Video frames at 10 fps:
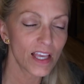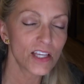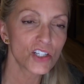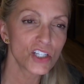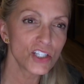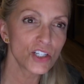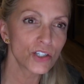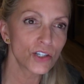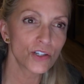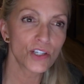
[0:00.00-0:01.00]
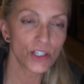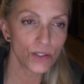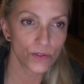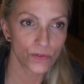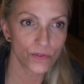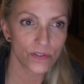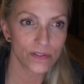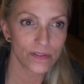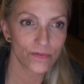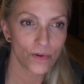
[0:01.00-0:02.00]
She took her
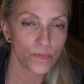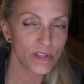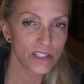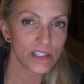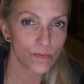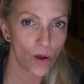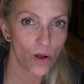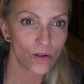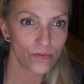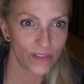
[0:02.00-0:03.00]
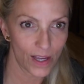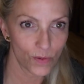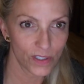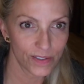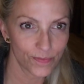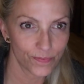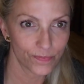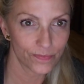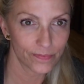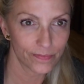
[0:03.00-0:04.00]
cues from this small flower.
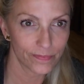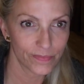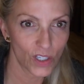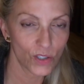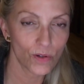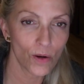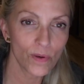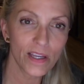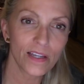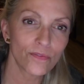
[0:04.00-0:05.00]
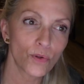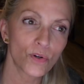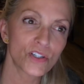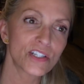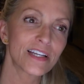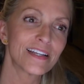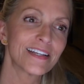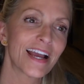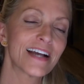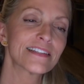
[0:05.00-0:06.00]
Growing and flourishing in
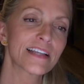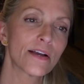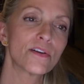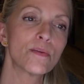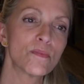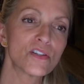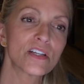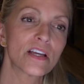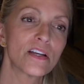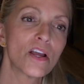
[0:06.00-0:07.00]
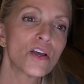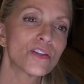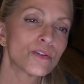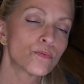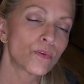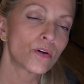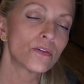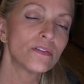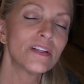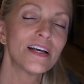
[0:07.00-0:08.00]
Cass County, Michigan, the
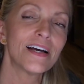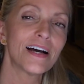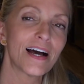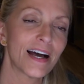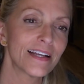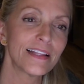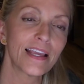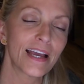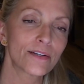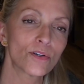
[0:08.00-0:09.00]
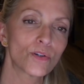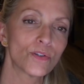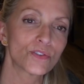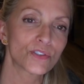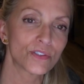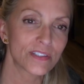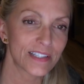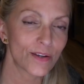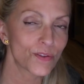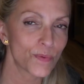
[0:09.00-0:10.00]
rural, highly agricultural
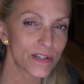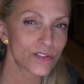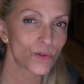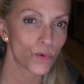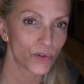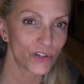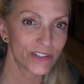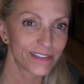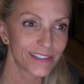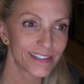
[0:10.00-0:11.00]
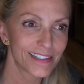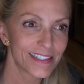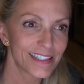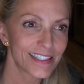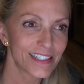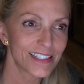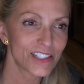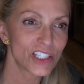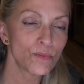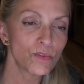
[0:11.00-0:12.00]
southwest corner.
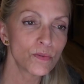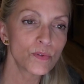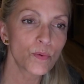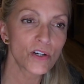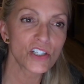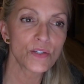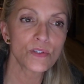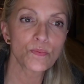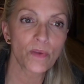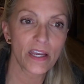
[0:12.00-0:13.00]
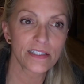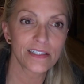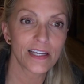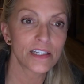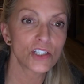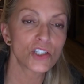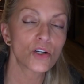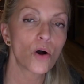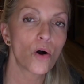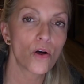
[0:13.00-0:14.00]
She bloomed where she was planted, and it took
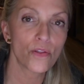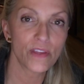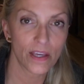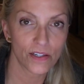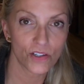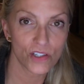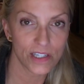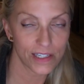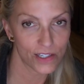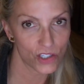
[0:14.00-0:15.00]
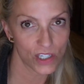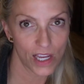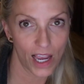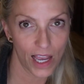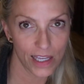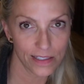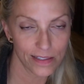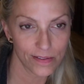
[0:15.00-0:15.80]
all the energy she had.